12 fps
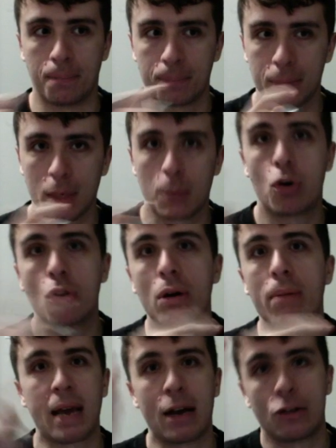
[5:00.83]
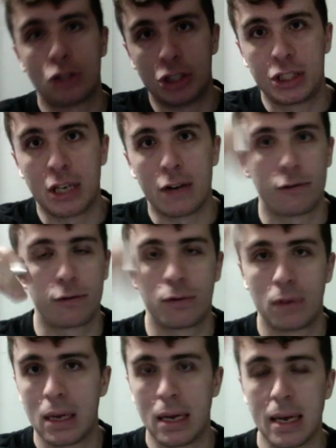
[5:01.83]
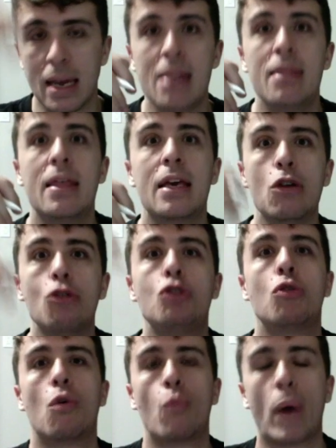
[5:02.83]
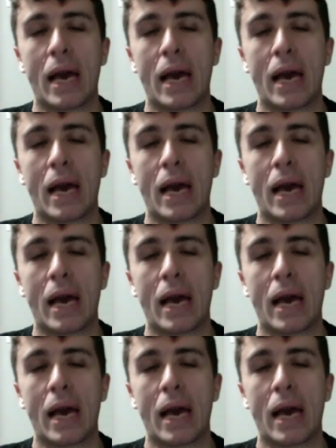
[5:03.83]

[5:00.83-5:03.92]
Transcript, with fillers: program counter stuff in the usual way